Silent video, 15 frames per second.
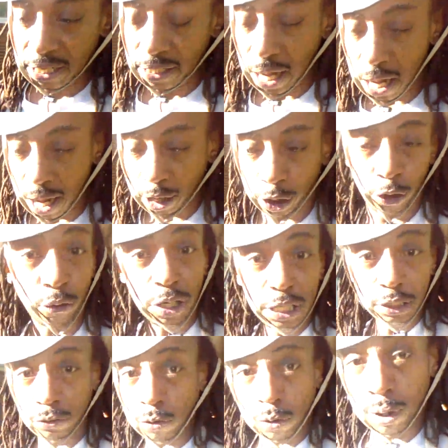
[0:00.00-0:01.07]
and uh,
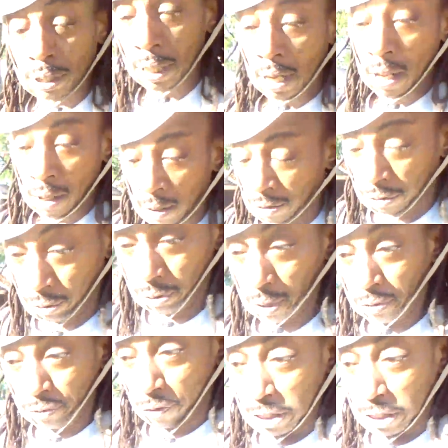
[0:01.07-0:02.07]
greens growing, you know, the